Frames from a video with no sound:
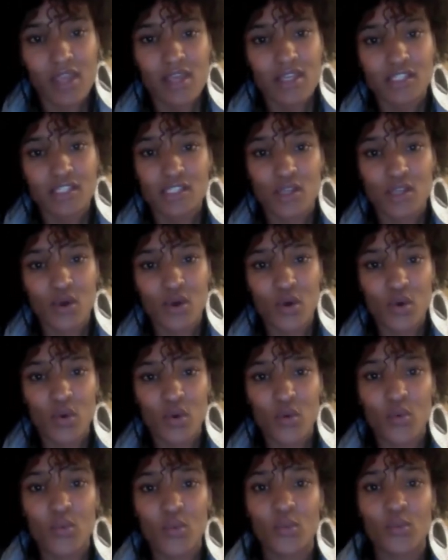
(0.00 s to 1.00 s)

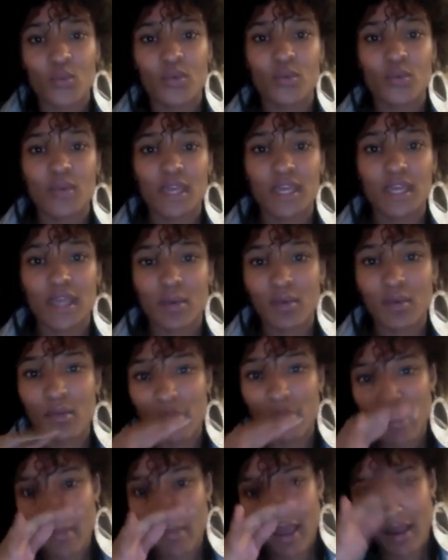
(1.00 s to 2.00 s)
So I went with my
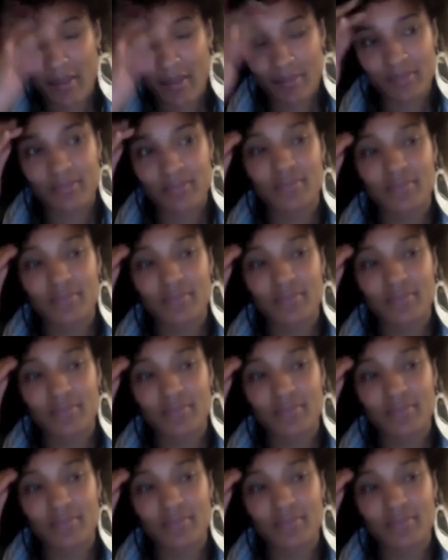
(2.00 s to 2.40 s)
mom,